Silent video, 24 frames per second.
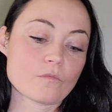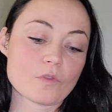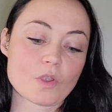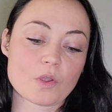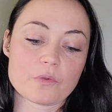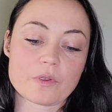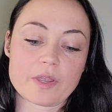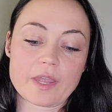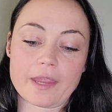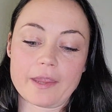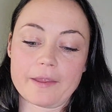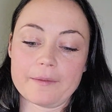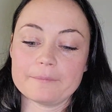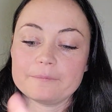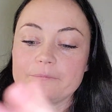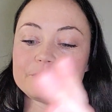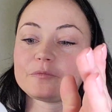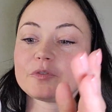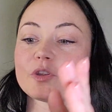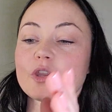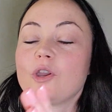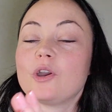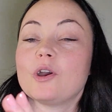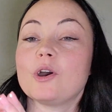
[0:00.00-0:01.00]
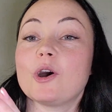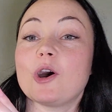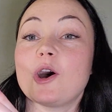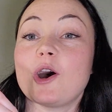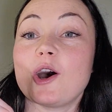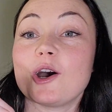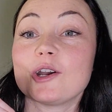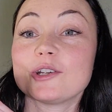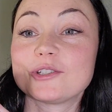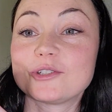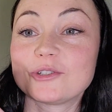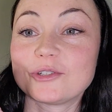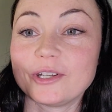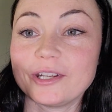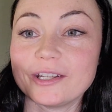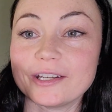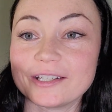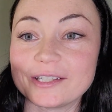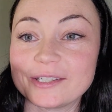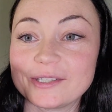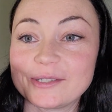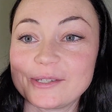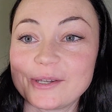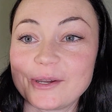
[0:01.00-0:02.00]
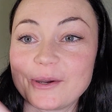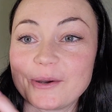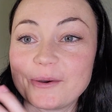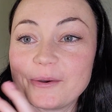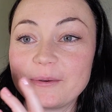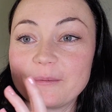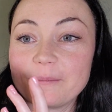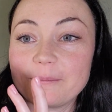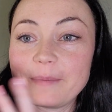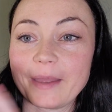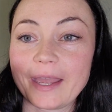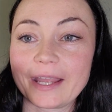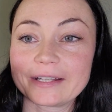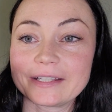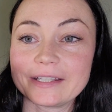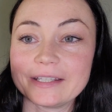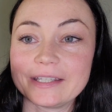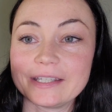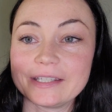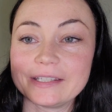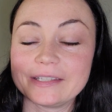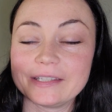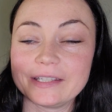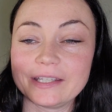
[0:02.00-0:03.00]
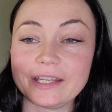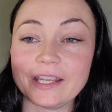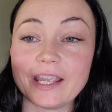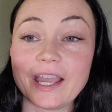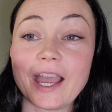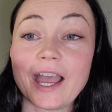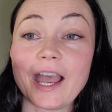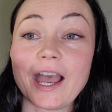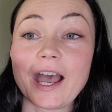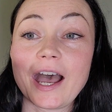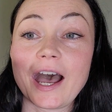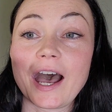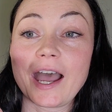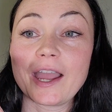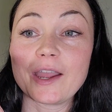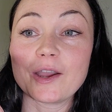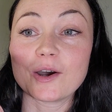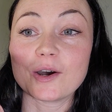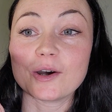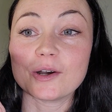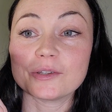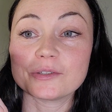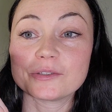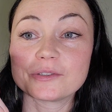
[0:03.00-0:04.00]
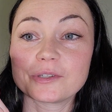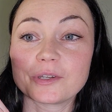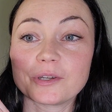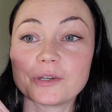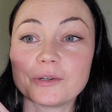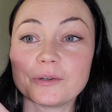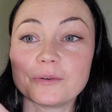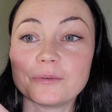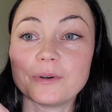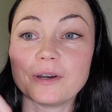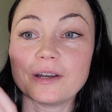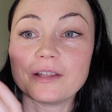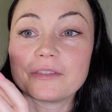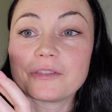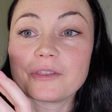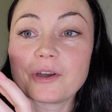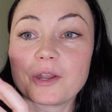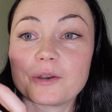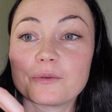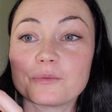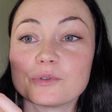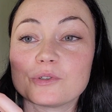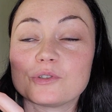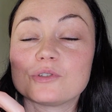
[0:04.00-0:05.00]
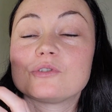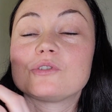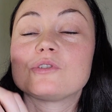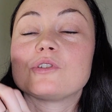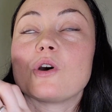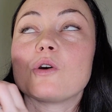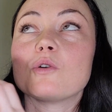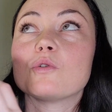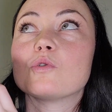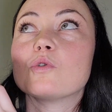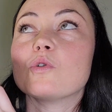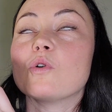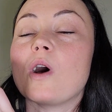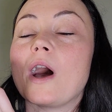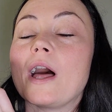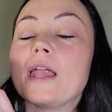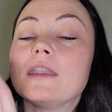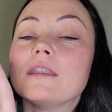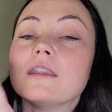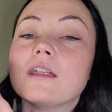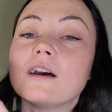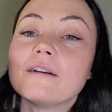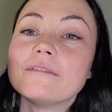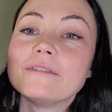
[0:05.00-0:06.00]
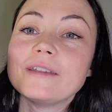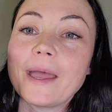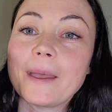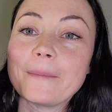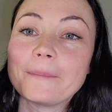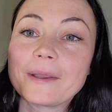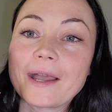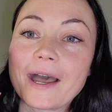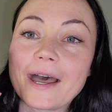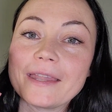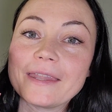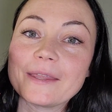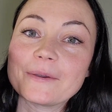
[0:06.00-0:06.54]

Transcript: Okay, Austria. So back to Disney. I also thought it was so cool. I loved Epcot.